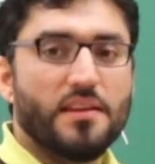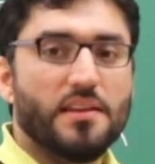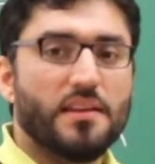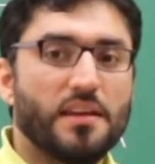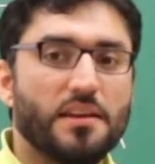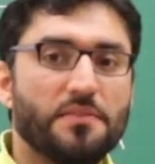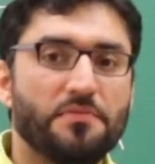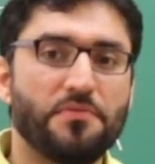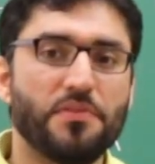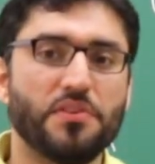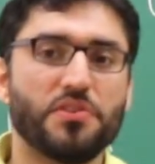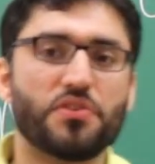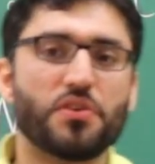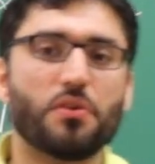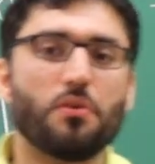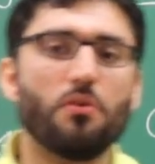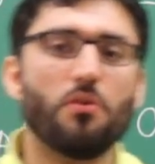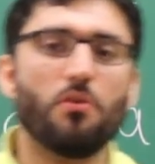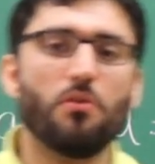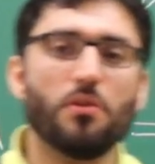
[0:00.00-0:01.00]
if we
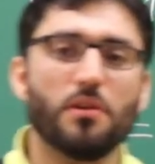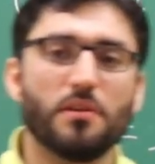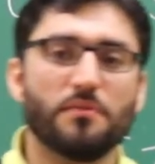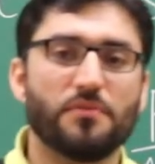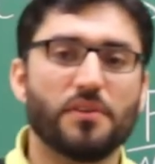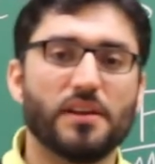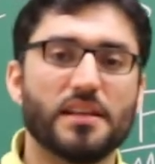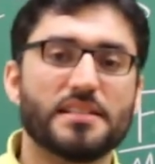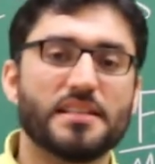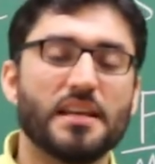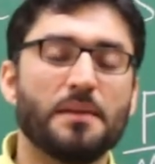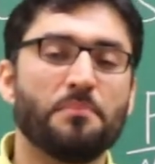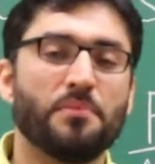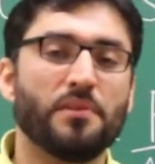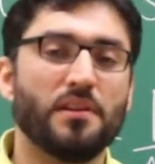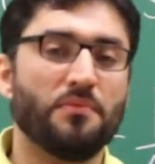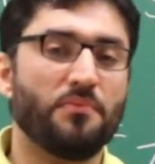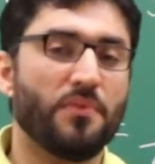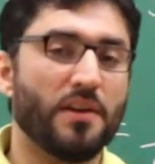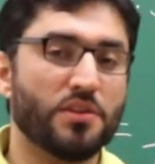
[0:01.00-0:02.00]
throw, for example,
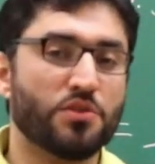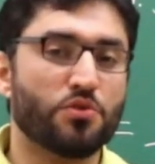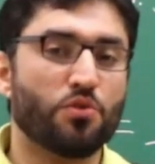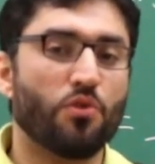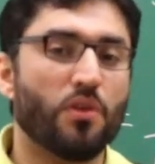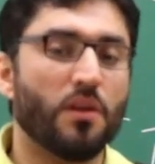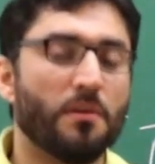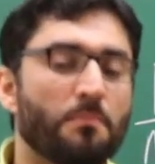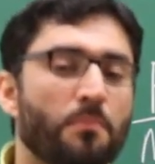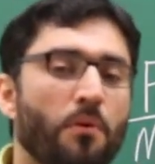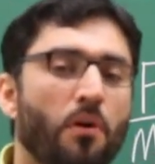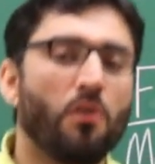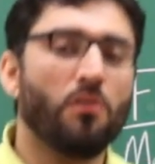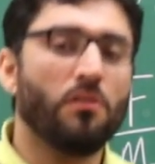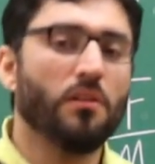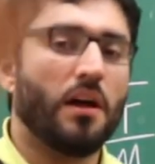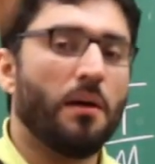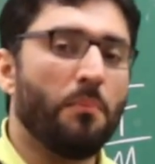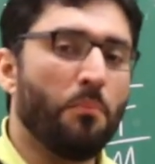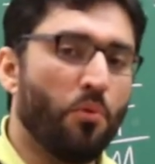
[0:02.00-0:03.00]
if I throw a
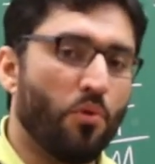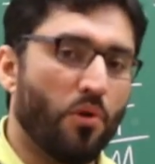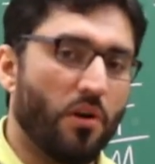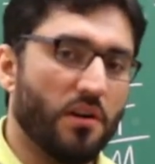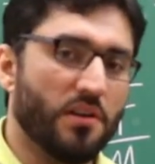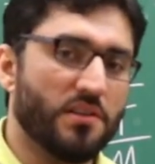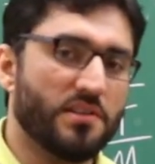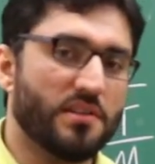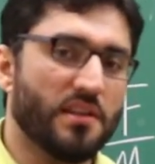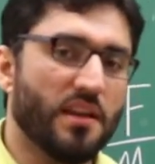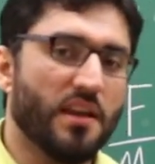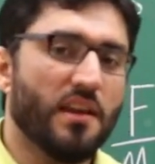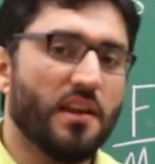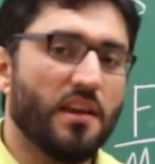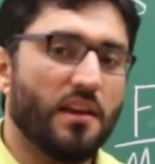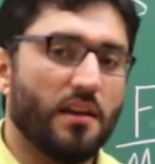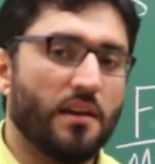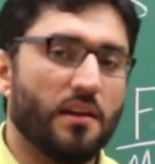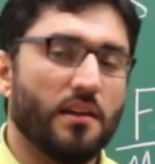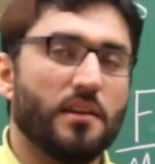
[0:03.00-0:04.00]
ball upwards,
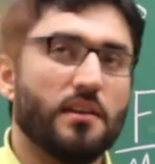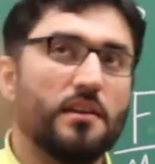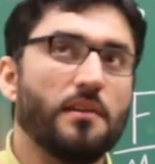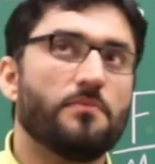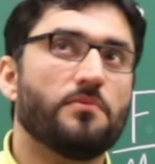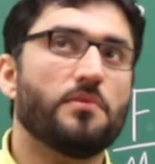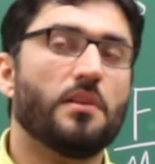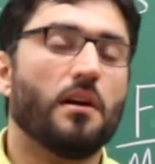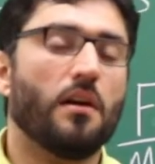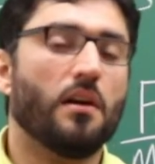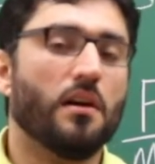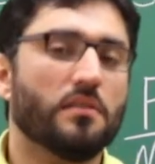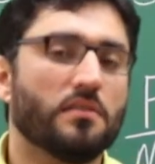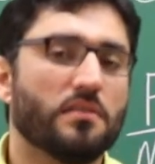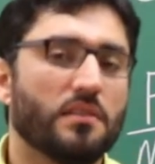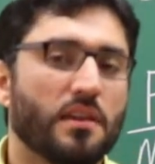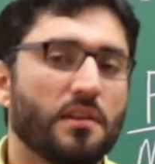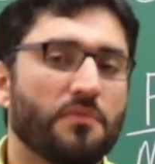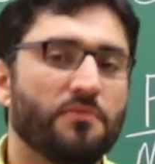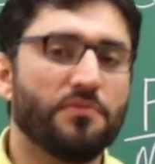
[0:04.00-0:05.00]
if
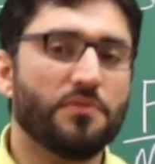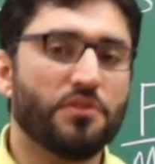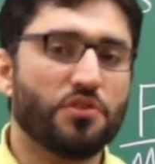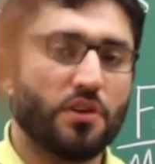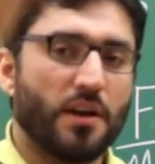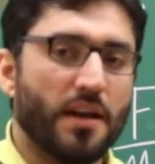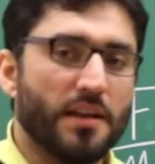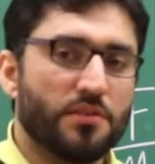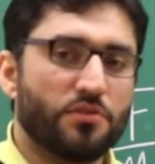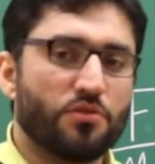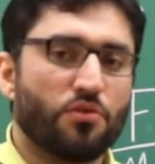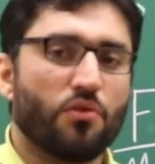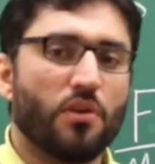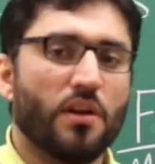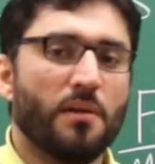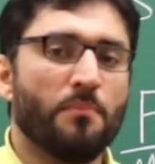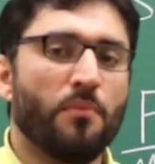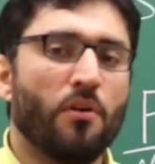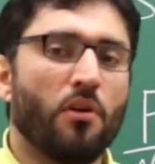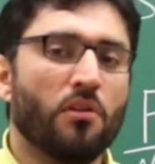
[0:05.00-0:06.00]
I throw
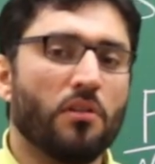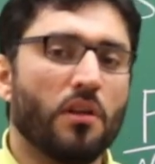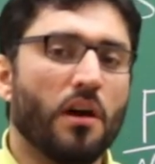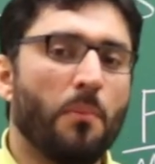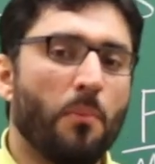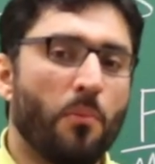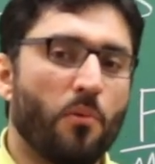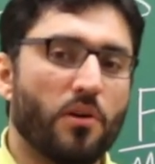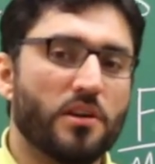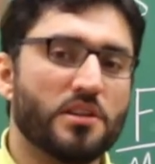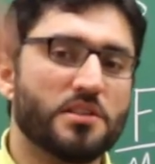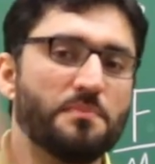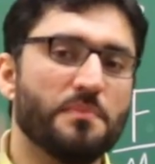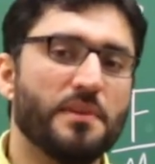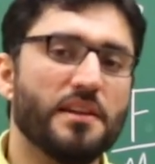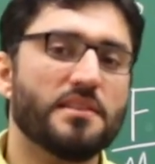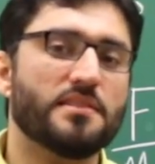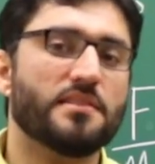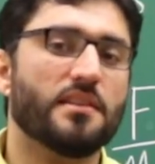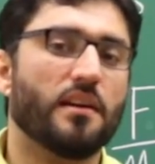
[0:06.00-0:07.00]
a ball upwards,
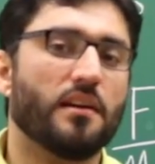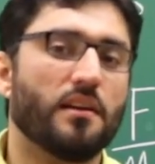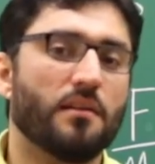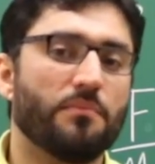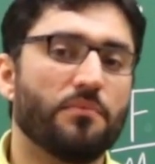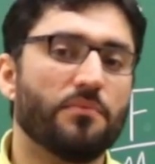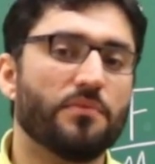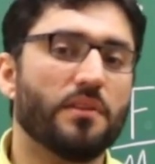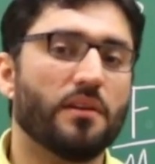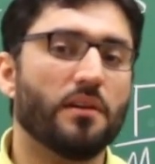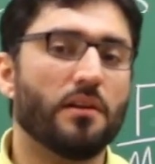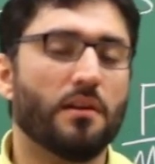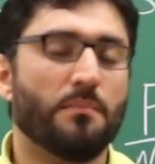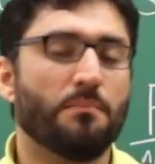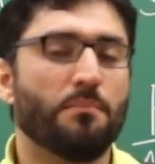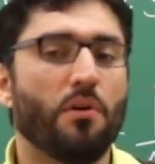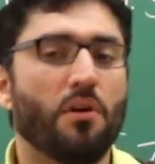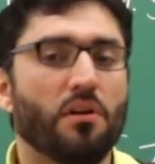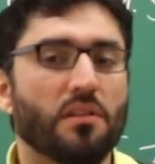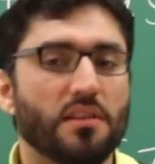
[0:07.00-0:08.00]
means that the
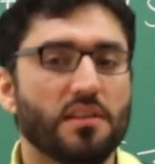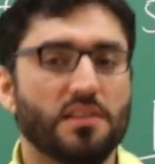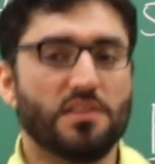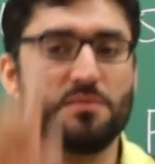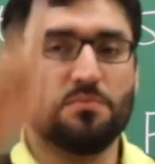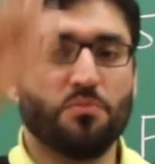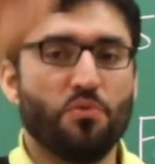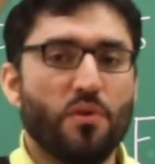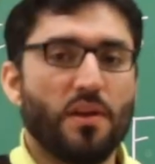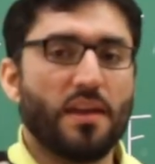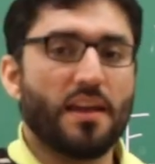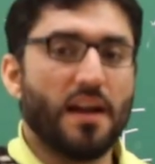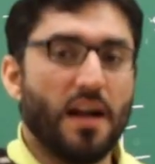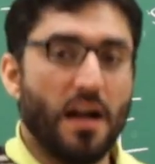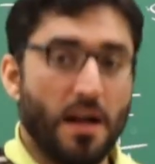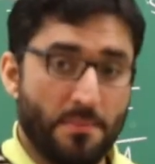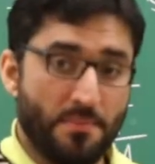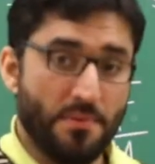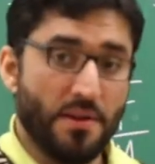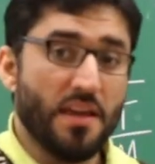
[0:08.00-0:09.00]
ball is moving
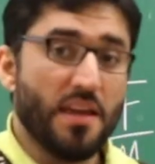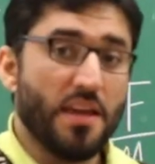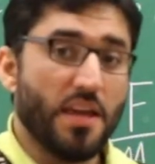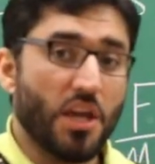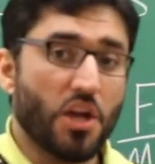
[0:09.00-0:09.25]
up.